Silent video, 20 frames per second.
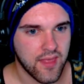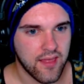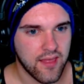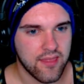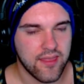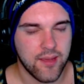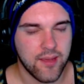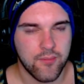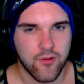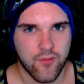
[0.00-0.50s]

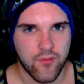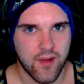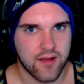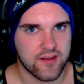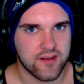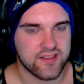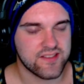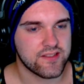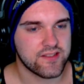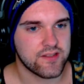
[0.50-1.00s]
themed around
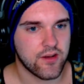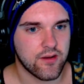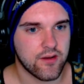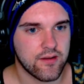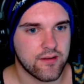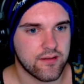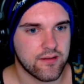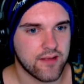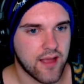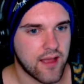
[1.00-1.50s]
a
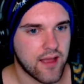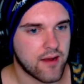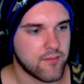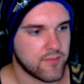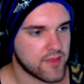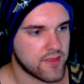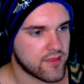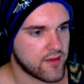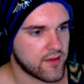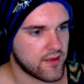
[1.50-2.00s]
certain kind of
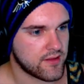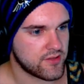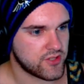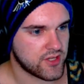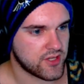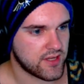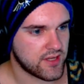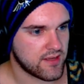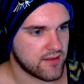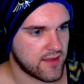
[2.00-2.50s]

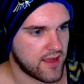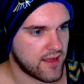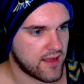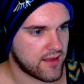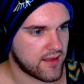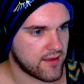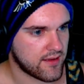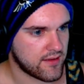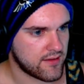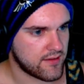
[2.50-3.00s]
mythology
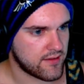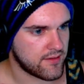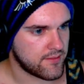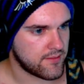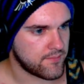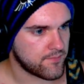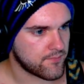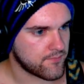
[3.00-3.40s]
like uh,